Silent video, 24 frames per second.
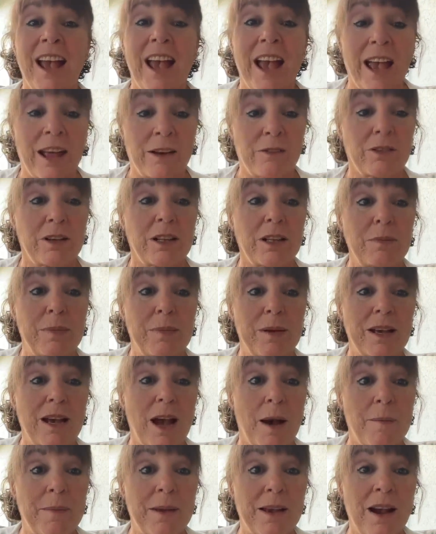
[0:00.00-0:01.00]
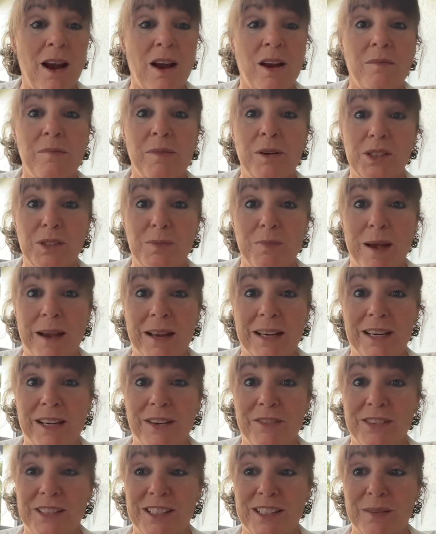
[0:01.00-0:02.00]
and really becoming our most
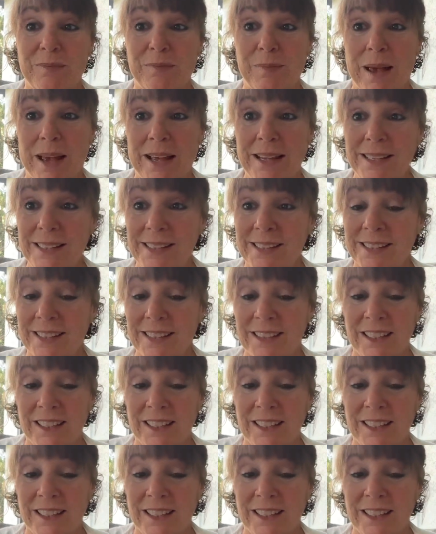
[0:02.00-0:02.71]
magnificent best,